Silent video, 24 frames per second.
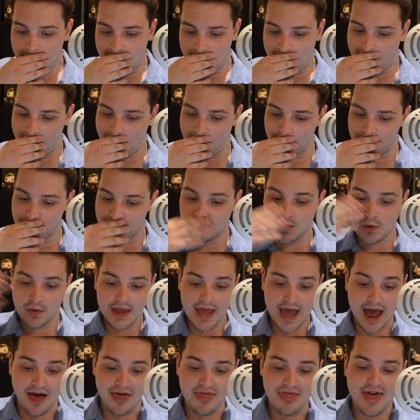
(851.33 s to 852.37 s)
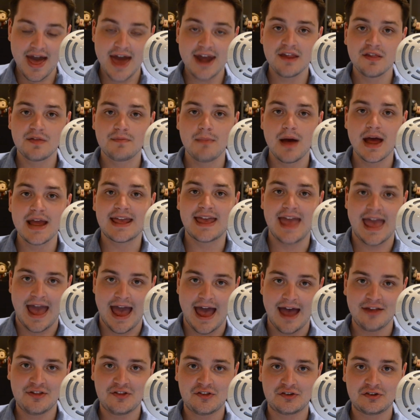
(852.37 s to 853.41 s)
Um, so yeah, that is my
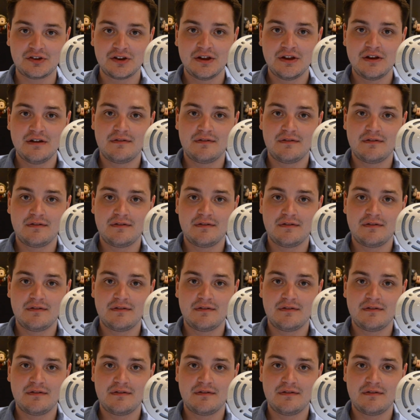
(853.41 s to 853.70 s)
cast